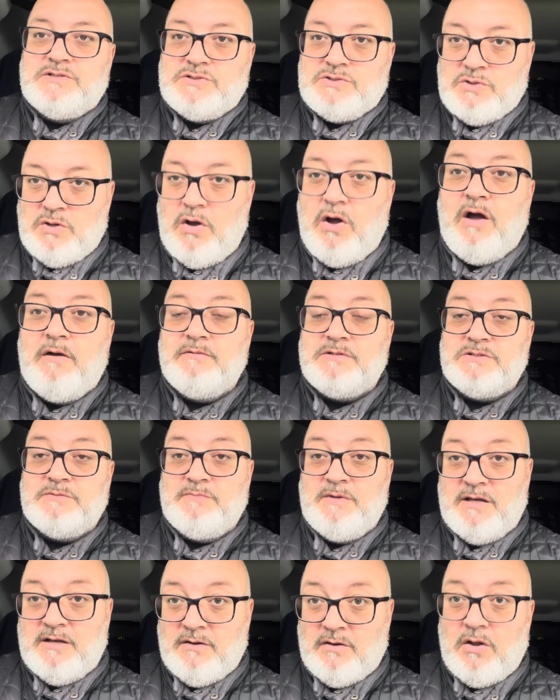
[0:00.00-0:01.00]
to
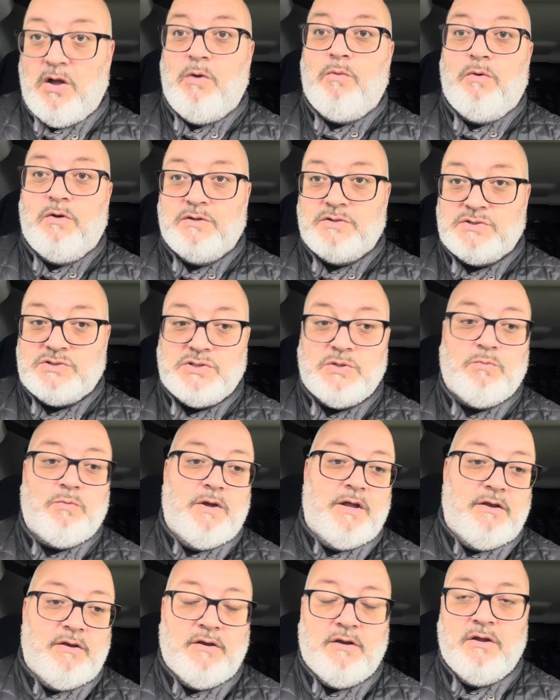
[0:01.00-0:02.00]
ultimately go on to
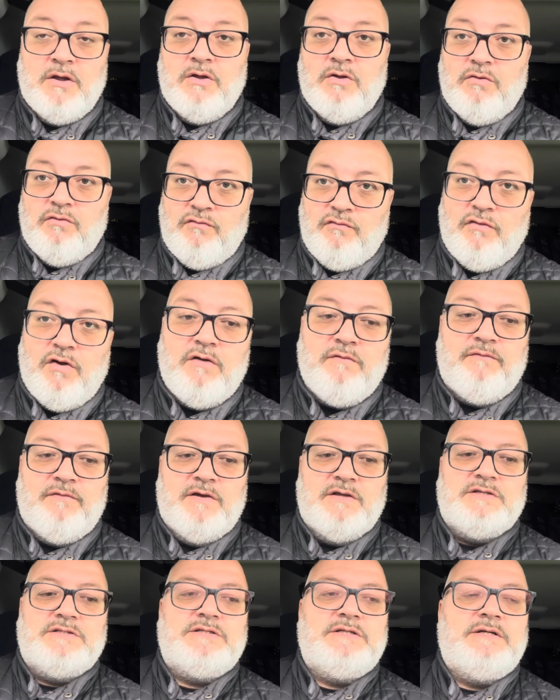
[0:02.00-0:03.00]
win
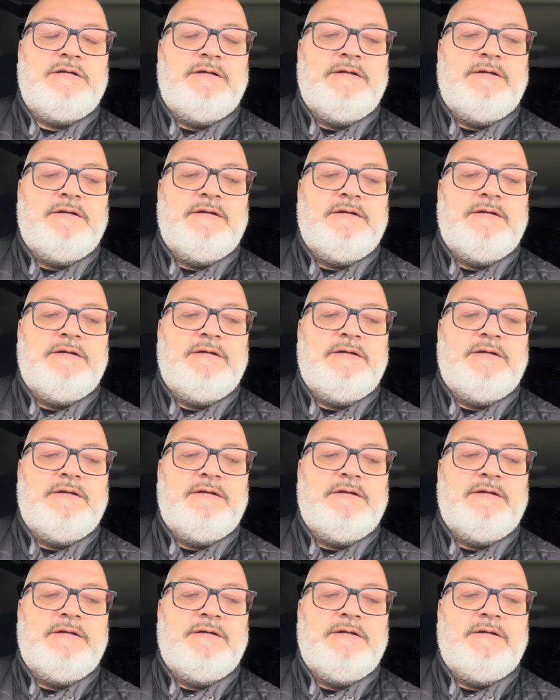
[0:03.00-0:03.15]
trophies.